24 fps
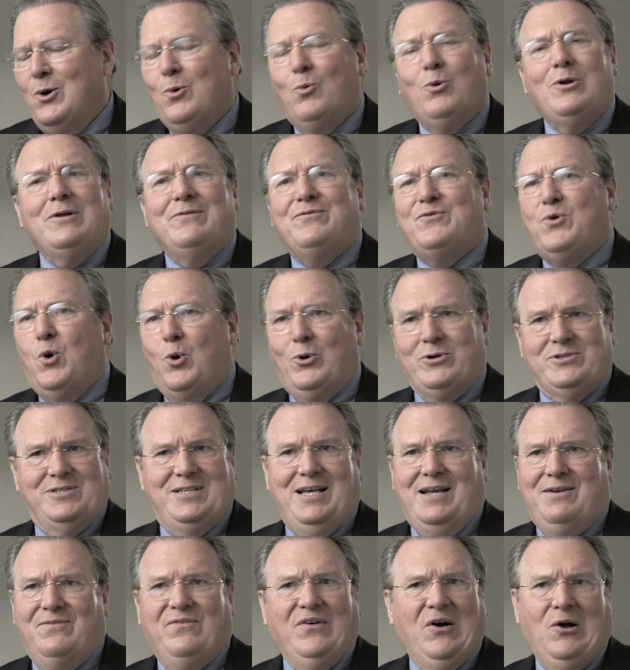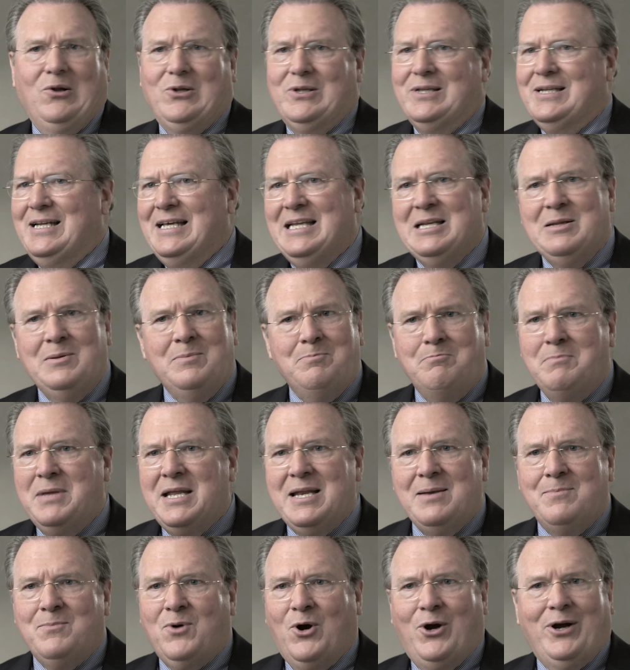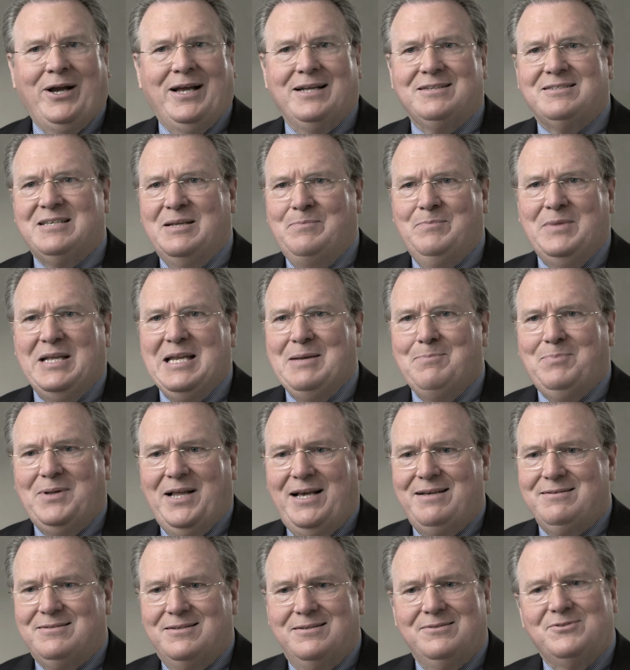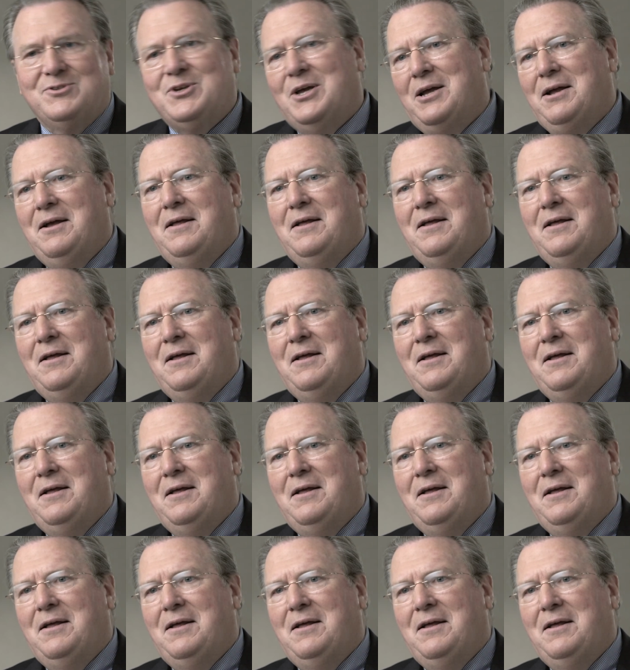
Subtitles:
Well, of course they'd fallen, and in many markets, in many places.